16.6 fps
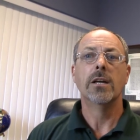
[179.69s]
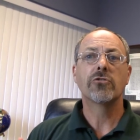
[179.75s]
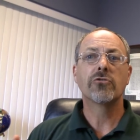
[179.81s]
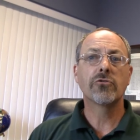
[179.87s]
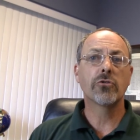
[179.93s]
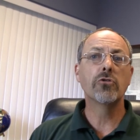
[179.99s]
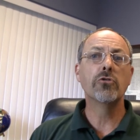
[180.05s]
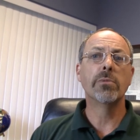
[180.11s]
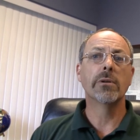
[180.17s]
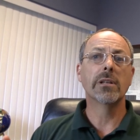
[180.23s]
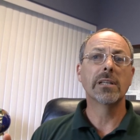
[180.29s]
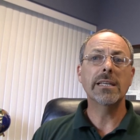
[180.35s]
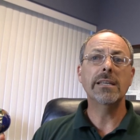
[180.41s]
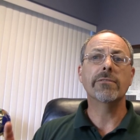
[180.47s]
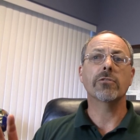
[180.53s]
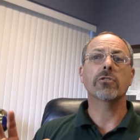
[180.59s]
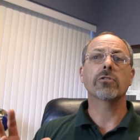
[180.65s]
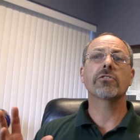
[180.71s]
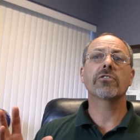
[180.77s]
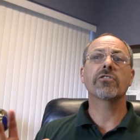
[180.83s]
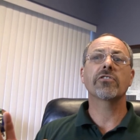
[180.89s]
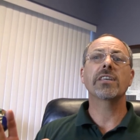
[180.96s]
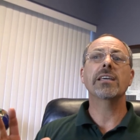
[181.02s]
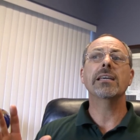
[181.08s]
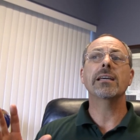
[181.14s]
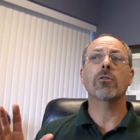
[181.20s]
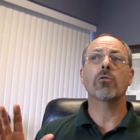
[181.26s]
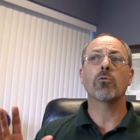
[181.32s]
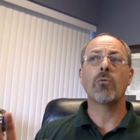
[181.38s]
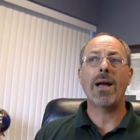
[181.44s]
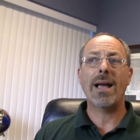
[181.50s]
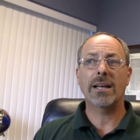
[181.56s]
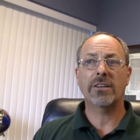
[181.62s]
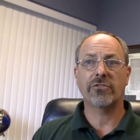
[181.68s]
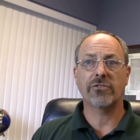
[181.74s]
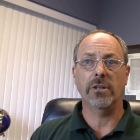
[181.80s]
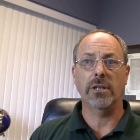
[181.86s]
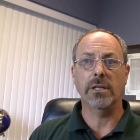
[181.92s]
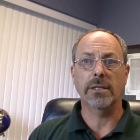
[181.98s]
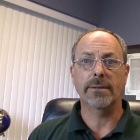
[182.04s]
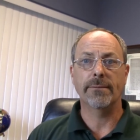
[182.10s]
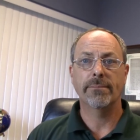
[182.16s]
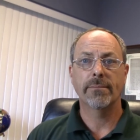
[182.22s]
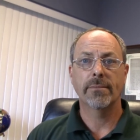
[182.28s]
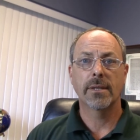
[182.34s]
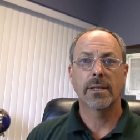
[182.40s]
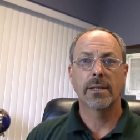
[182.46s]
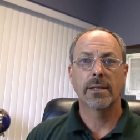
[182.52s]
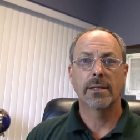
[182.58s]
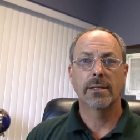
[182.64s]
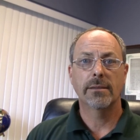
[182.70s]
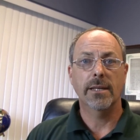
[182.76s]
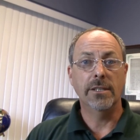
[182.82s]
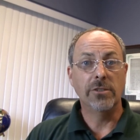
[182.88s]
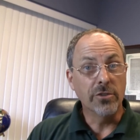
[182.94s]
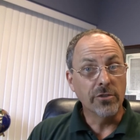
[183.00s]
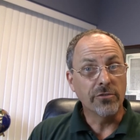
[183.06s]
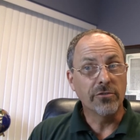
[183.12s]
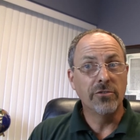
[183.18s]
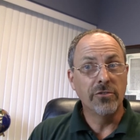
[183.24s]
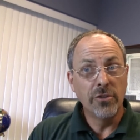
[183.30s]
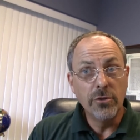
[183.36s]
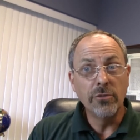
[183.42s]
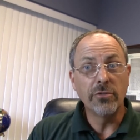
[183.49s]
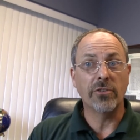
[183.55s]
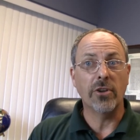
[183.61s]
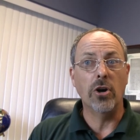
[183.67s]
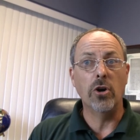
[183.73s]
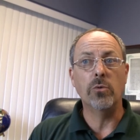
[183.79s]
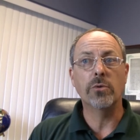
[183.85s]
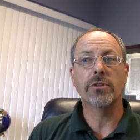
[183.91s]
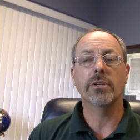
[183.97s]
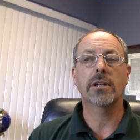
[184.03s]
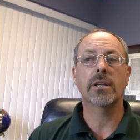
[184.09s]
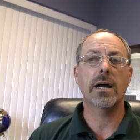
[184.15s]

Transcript: True believers think rationally. They just do so within the